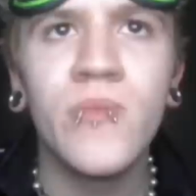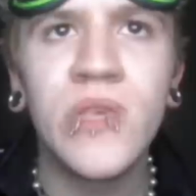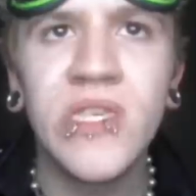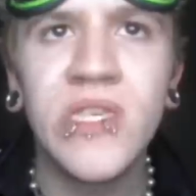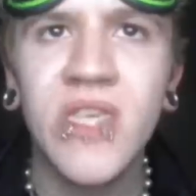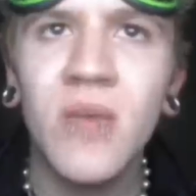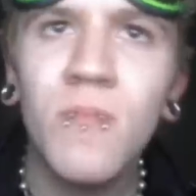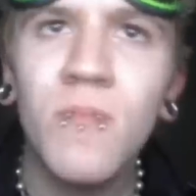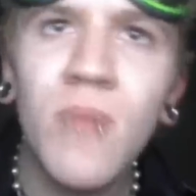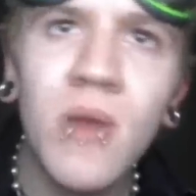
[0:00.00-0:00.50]

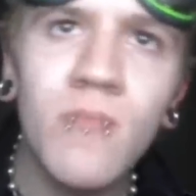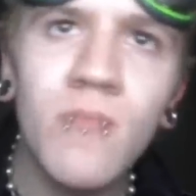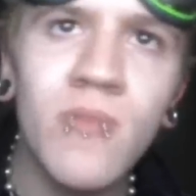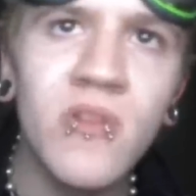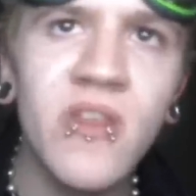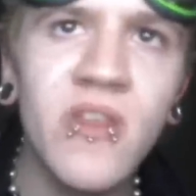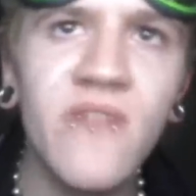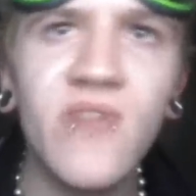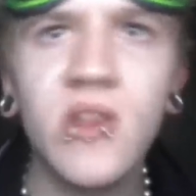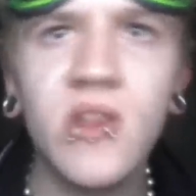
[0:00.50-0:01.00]
Some might
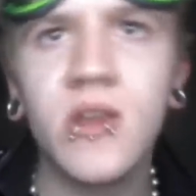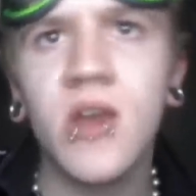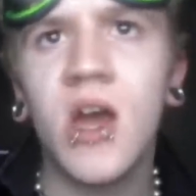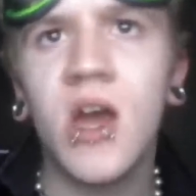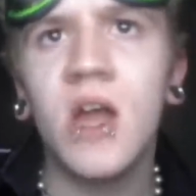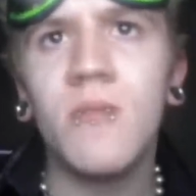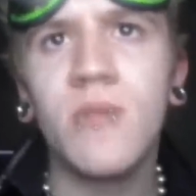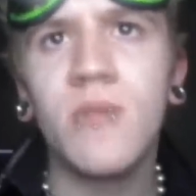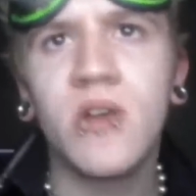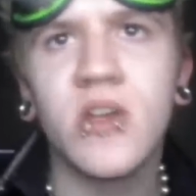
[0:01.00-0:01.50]
believe in a
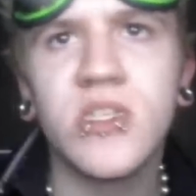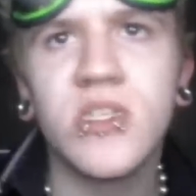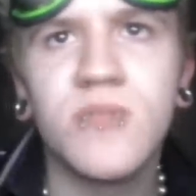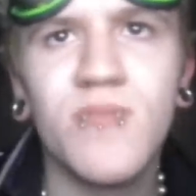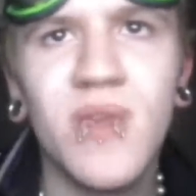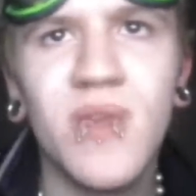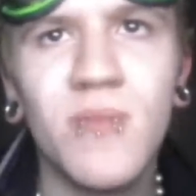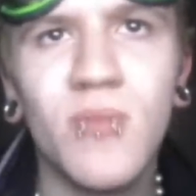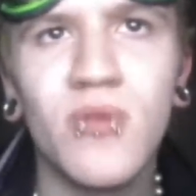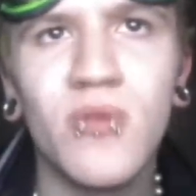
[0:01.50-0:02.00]
god because
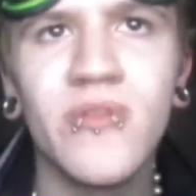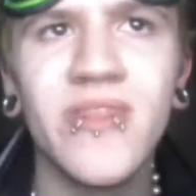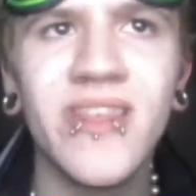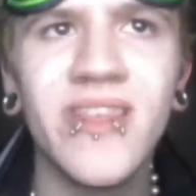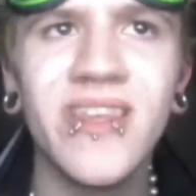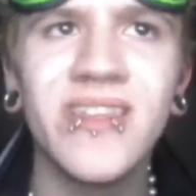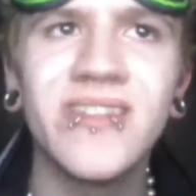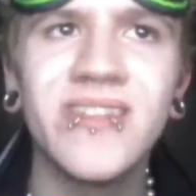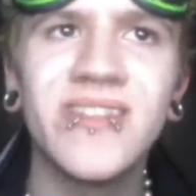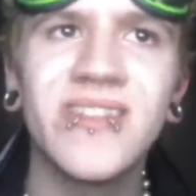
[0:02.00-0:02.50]
people
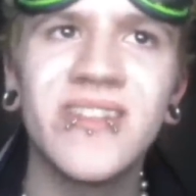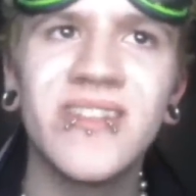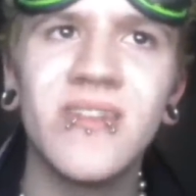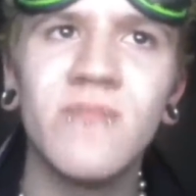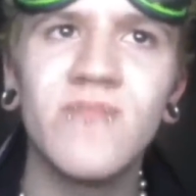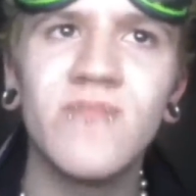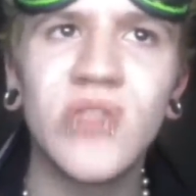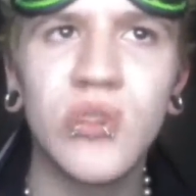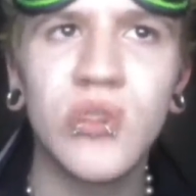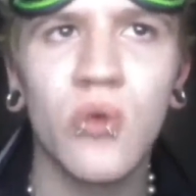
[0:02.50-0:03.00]
need
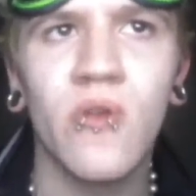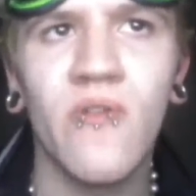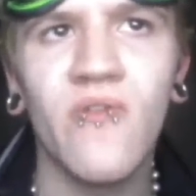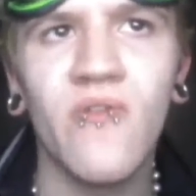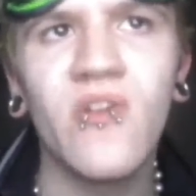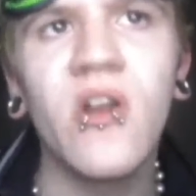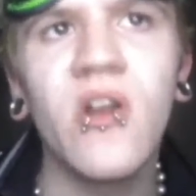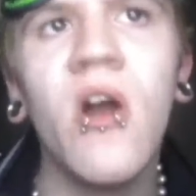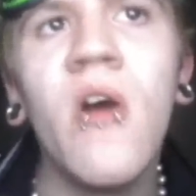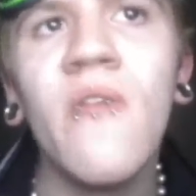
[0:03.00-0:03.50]
some sort
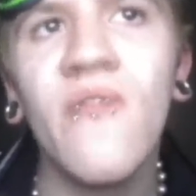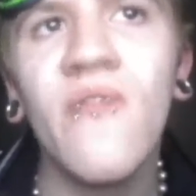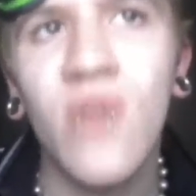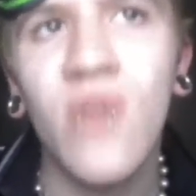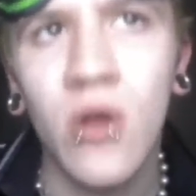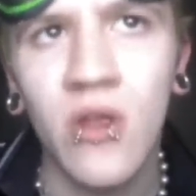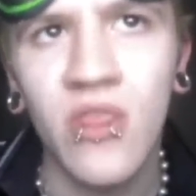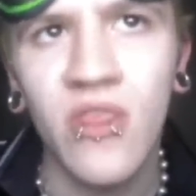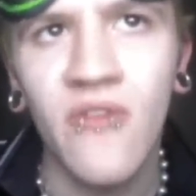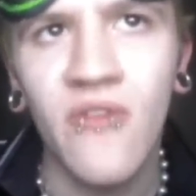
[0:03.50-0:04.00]
of
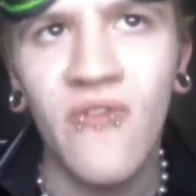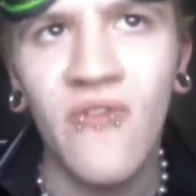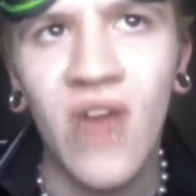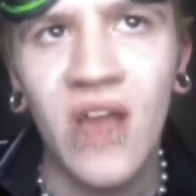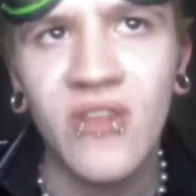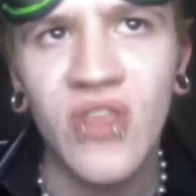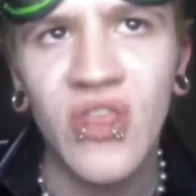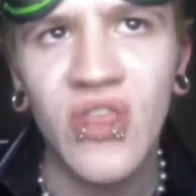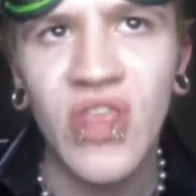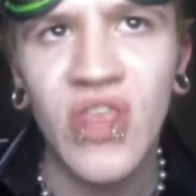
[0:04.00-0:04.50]
comfort in the
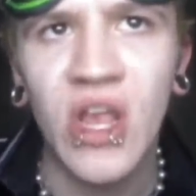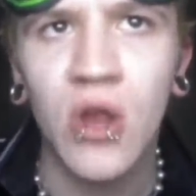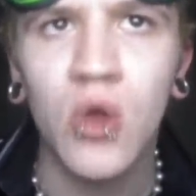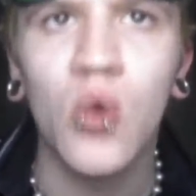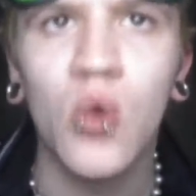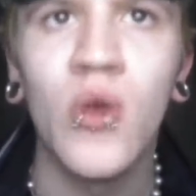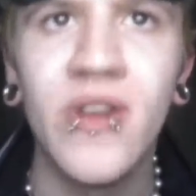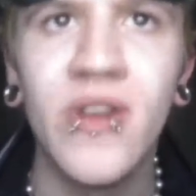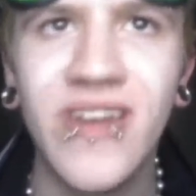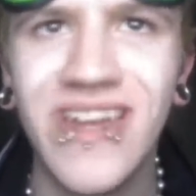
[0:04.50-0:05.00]
fact that they are
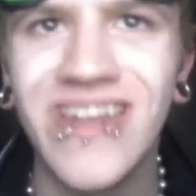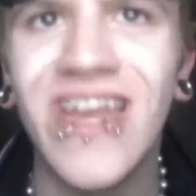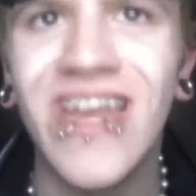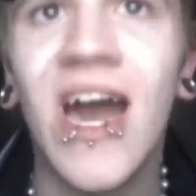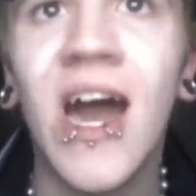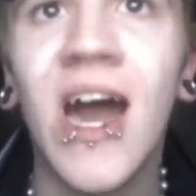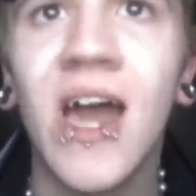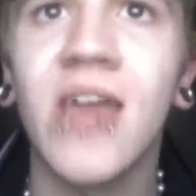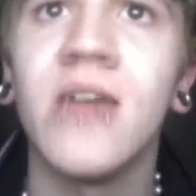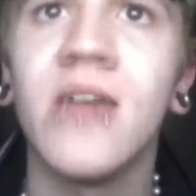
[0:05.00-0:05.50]
going to
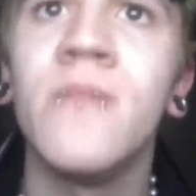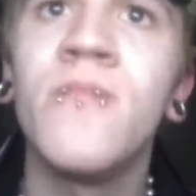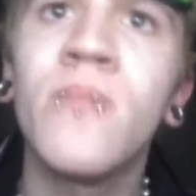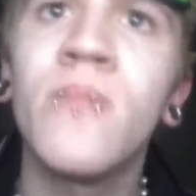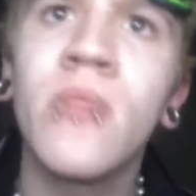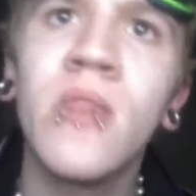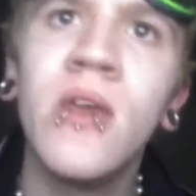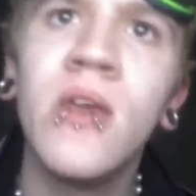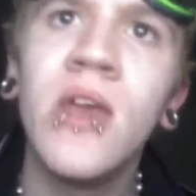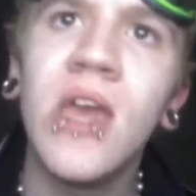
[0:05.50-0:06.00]
die,
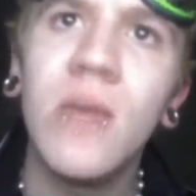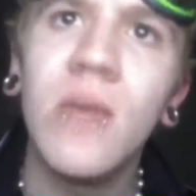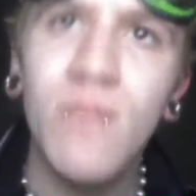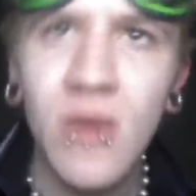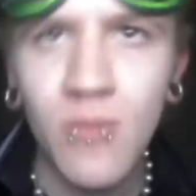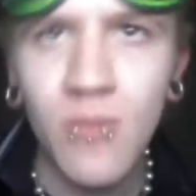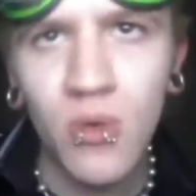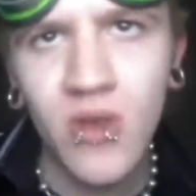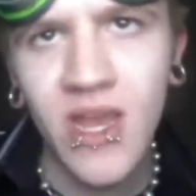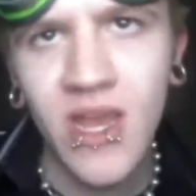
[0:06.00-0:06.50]
and
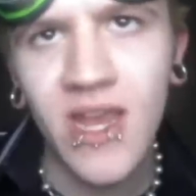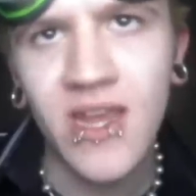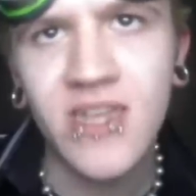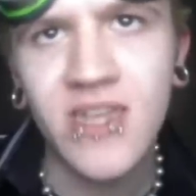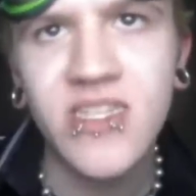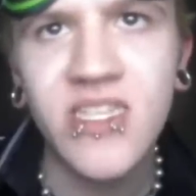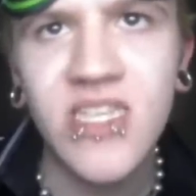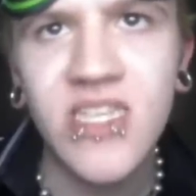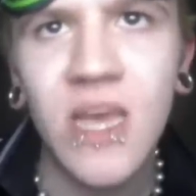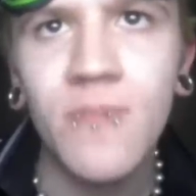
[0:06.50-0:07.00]
people can't
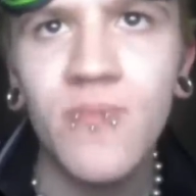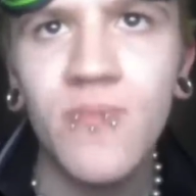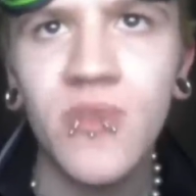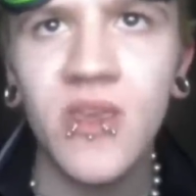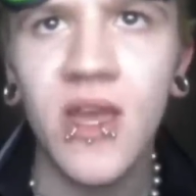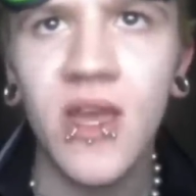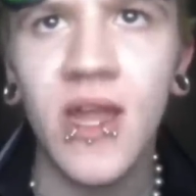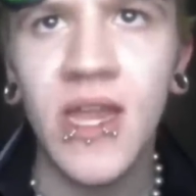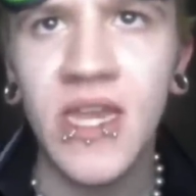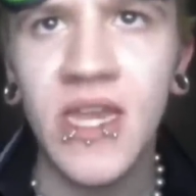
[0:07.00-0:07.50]
accept
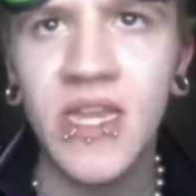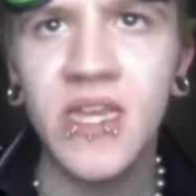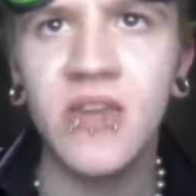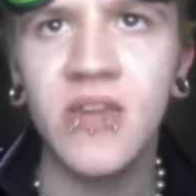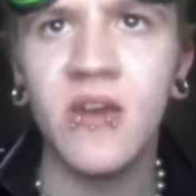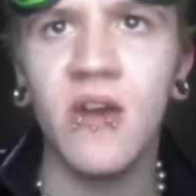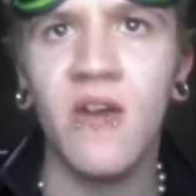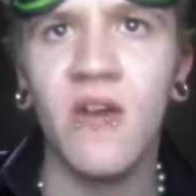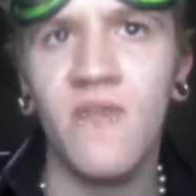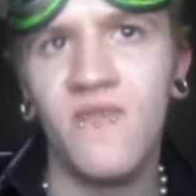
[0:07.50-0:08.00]
the
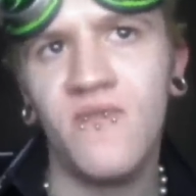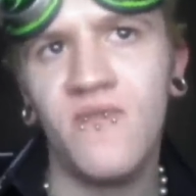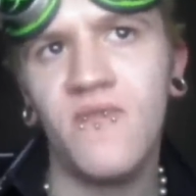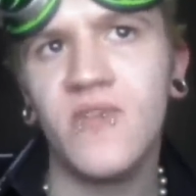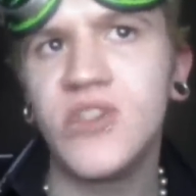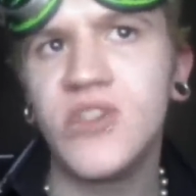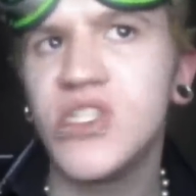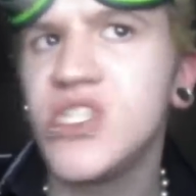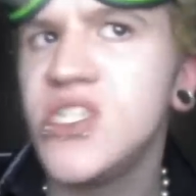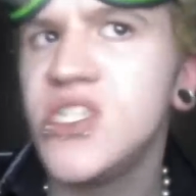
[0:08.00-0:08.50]
idea of
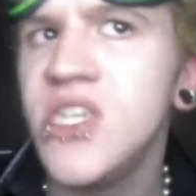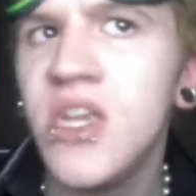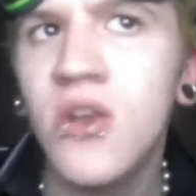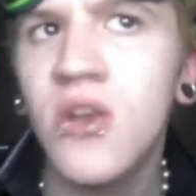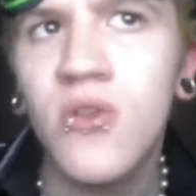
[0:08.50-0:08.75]
sheer